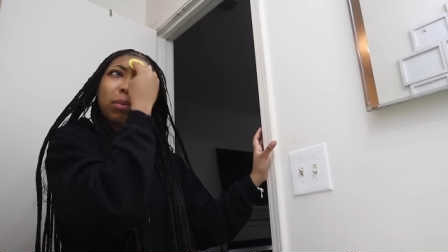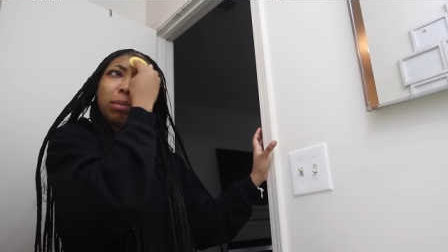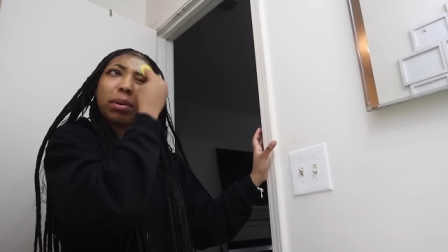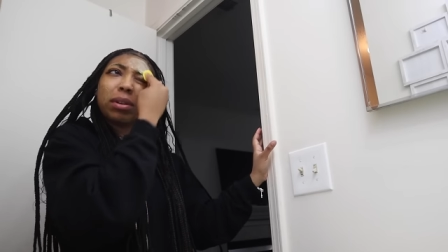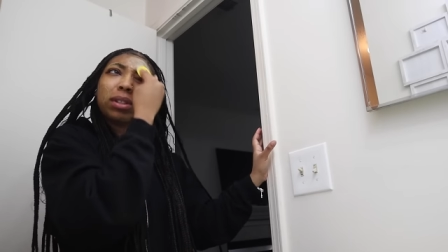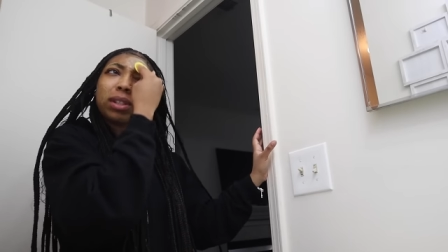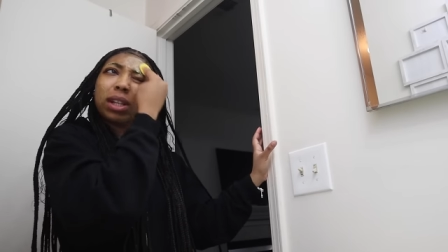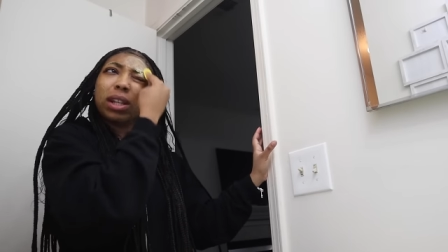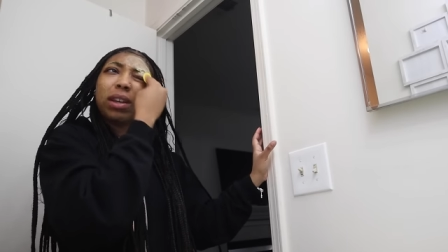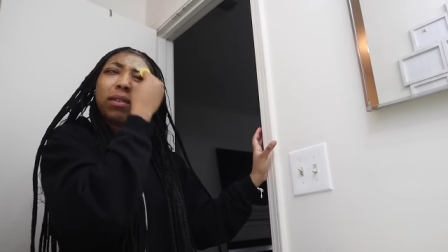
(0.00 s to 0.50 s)
you're
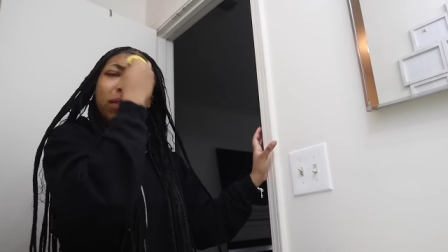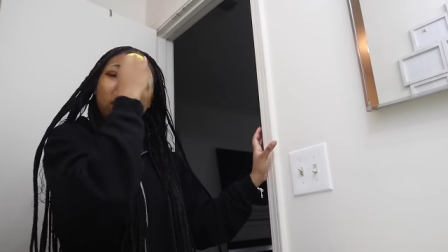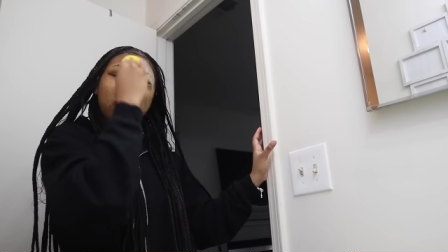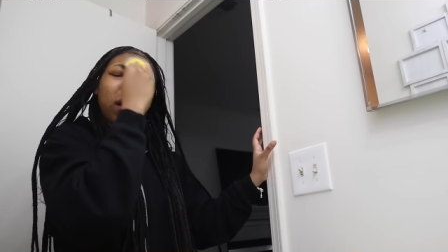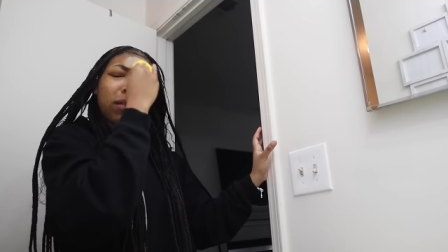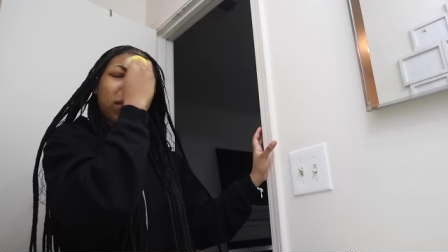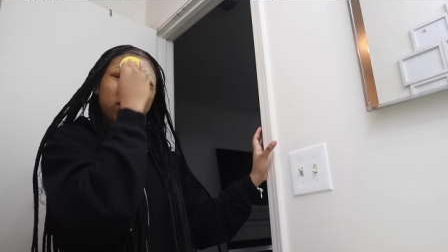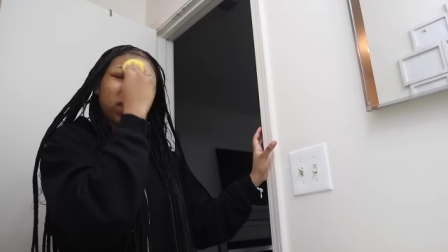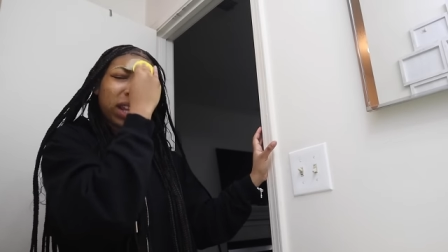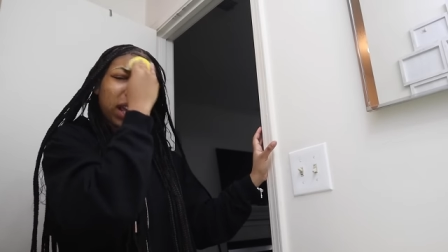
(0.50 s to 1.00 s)
supposed to leave it
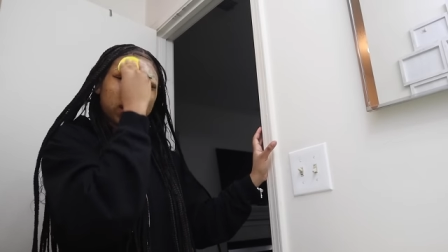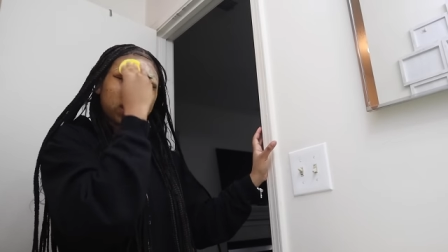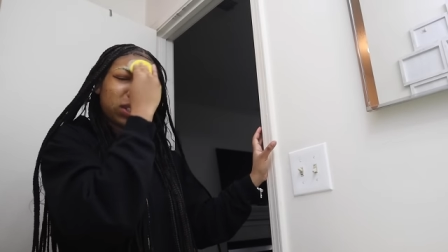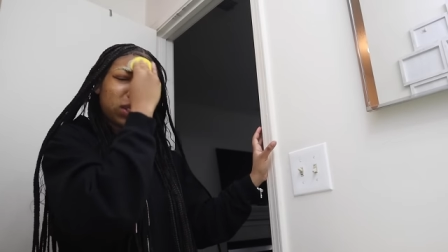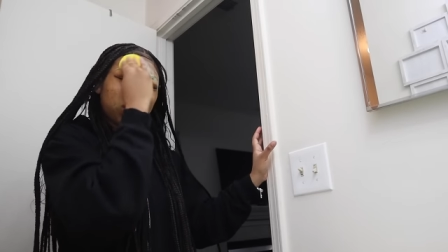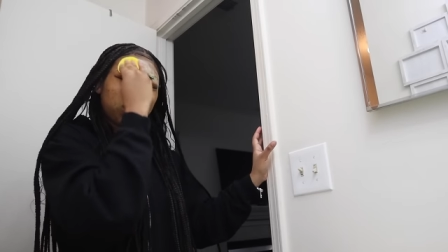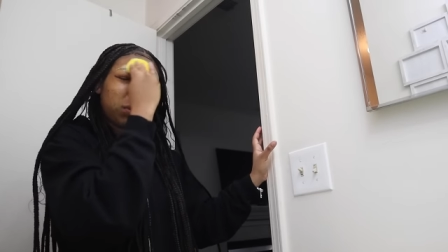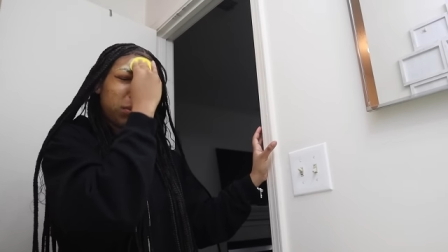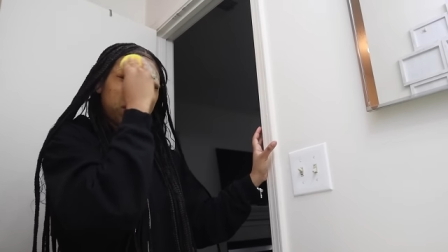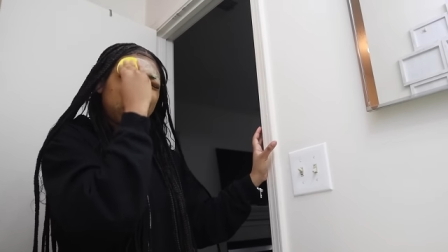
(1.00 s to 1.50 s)
on for like
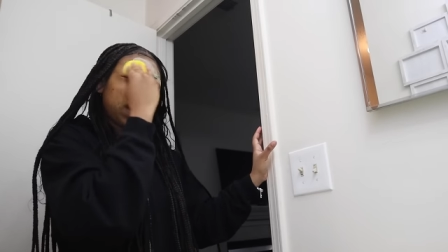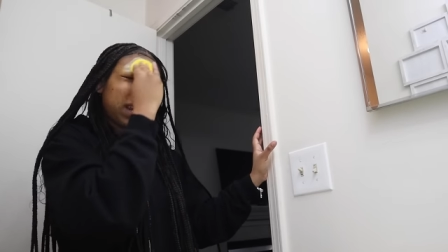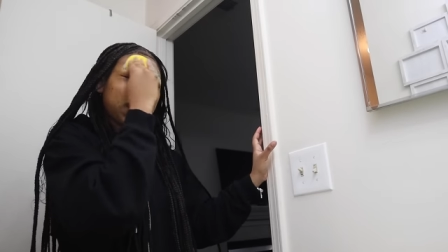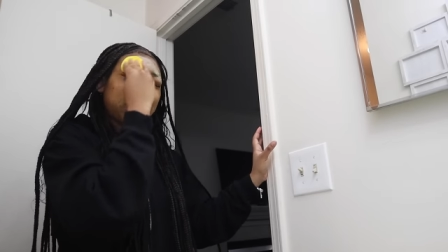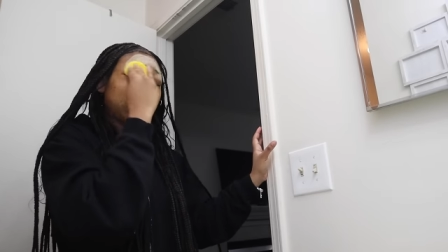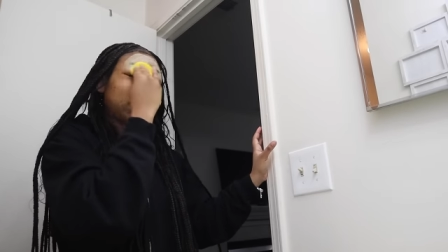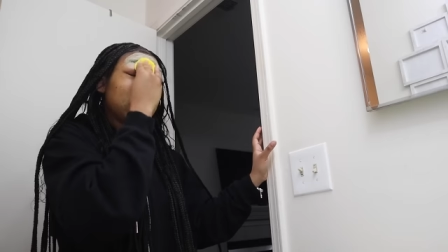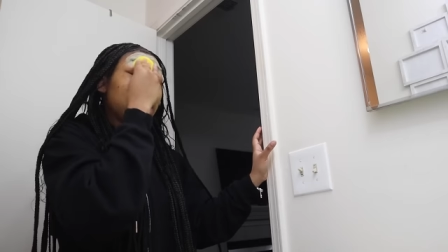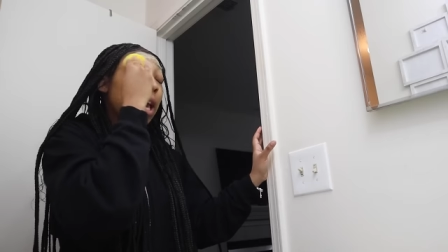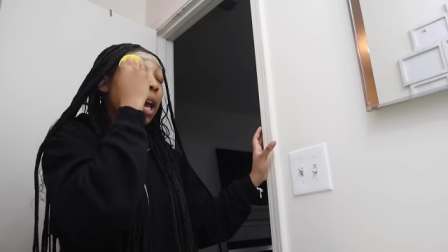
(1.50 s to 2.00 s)
two
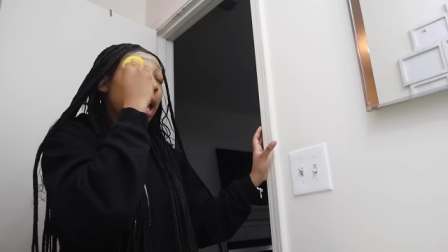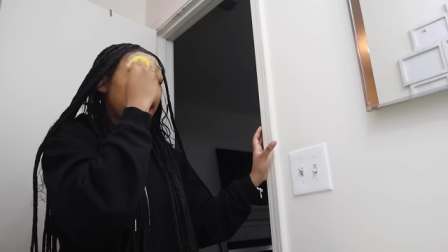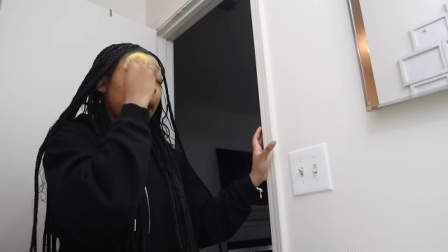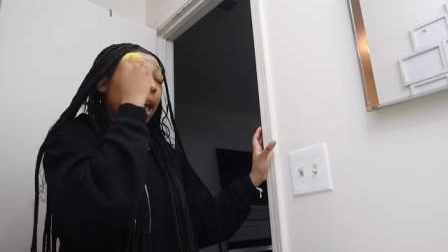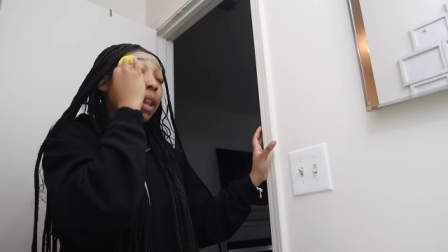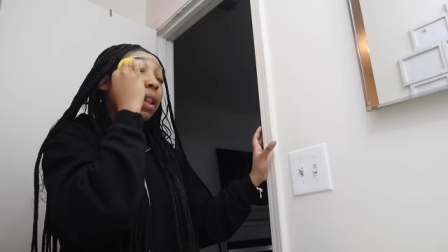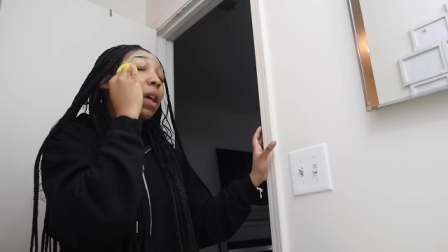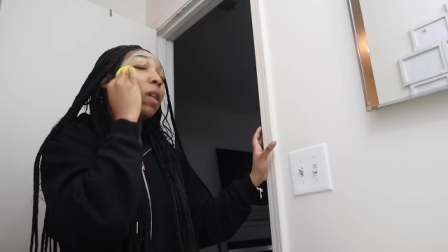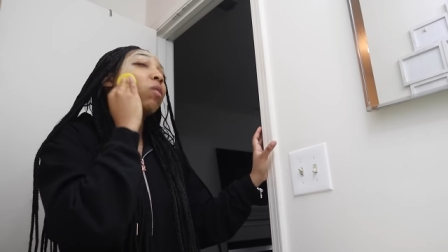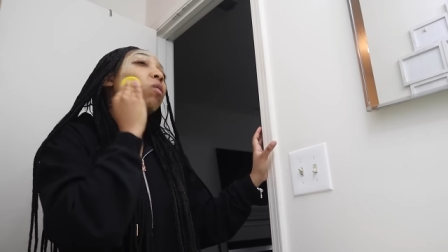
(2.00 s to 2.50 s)
minutes
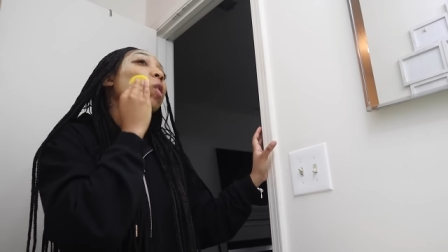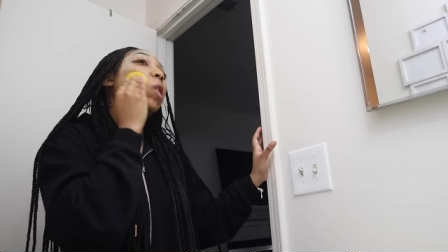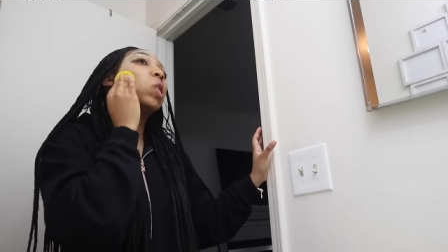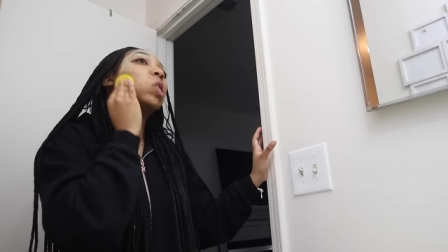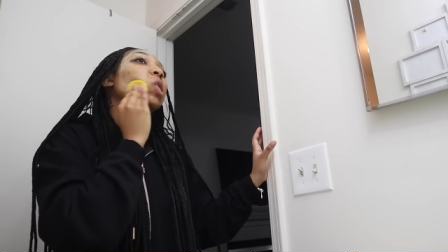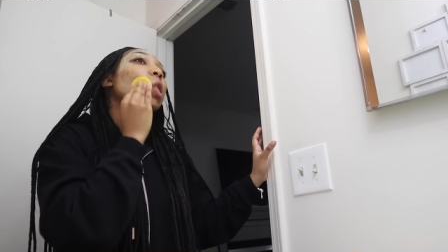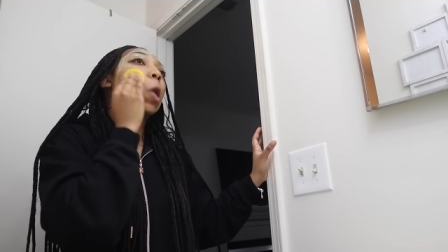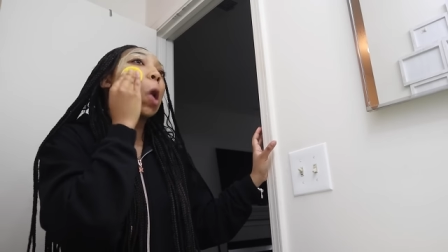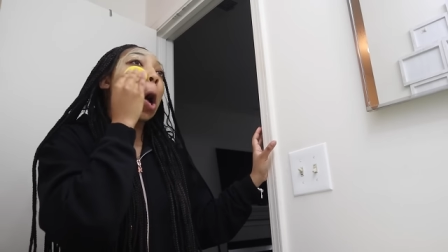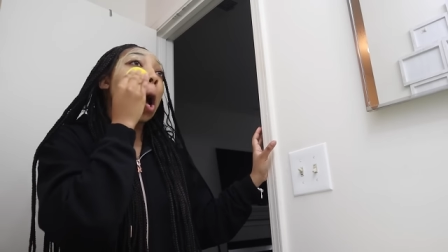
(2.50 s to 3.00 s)
and then
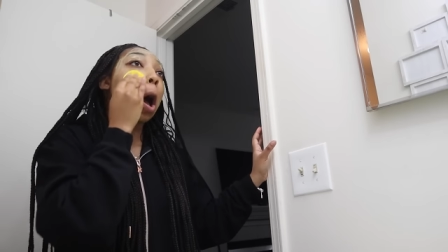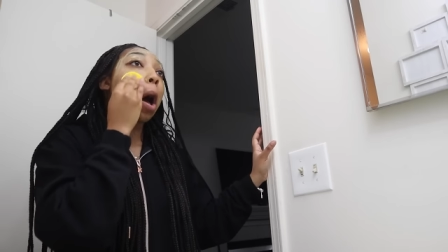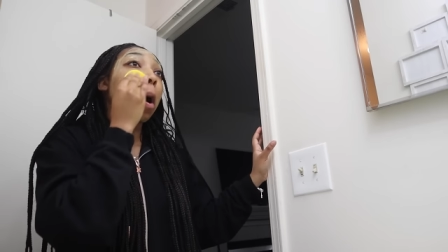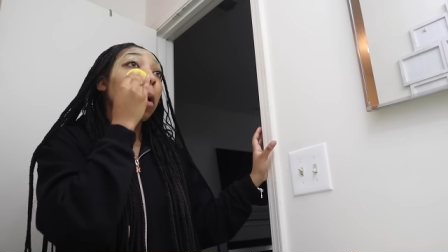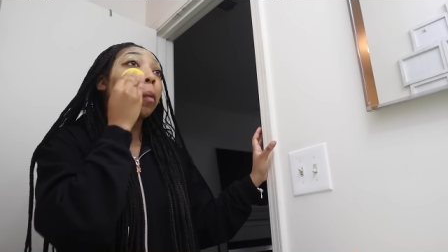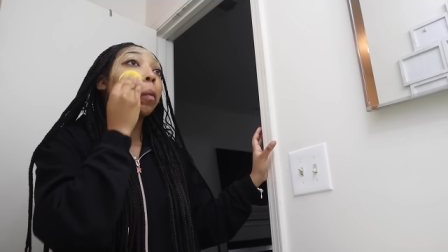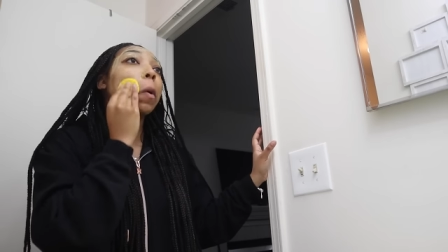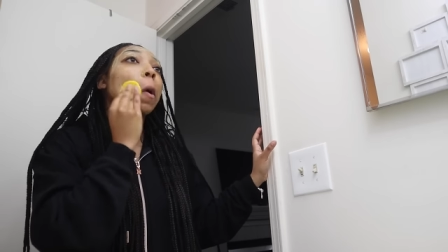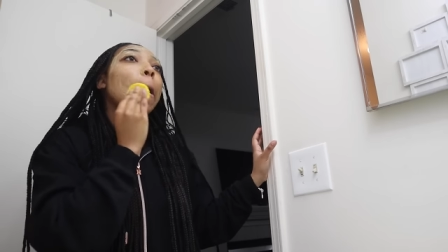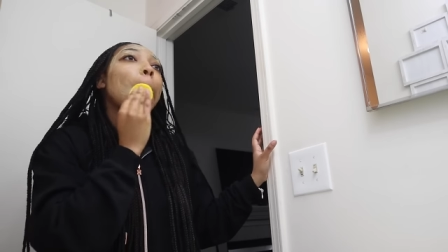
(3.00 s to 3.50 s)
rinse it
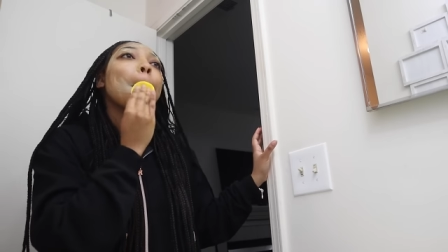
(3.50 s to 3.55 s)
off.